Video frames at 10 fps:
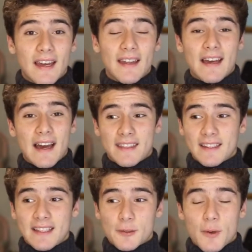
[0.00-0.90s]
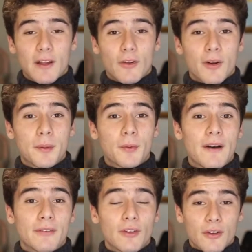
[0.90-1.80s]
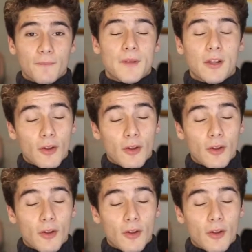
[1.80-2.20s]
And I think that's why a lot of people,